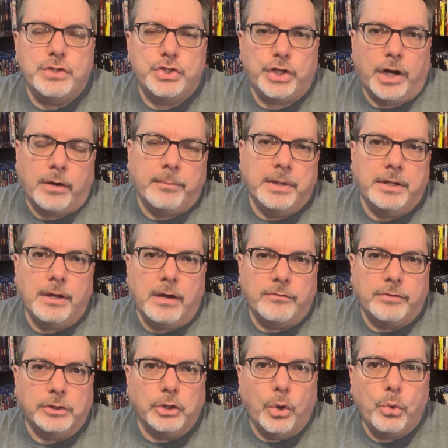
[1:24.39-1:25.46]
chairman of
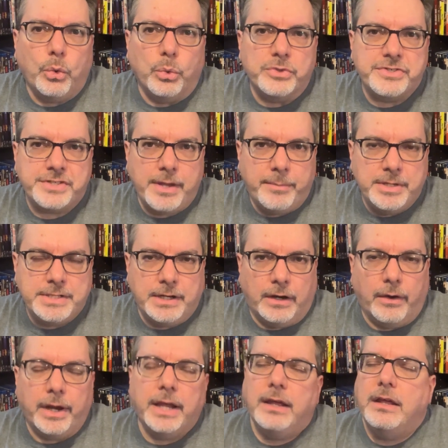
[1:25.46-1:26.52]
a local
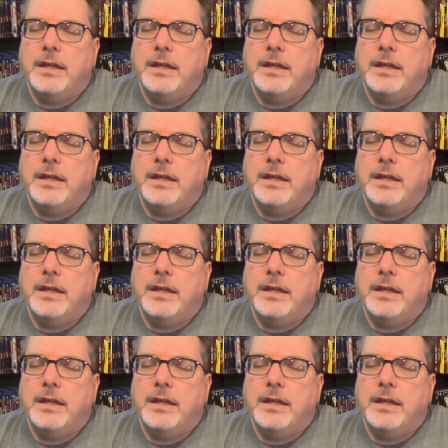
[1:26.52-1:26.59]
cemetery.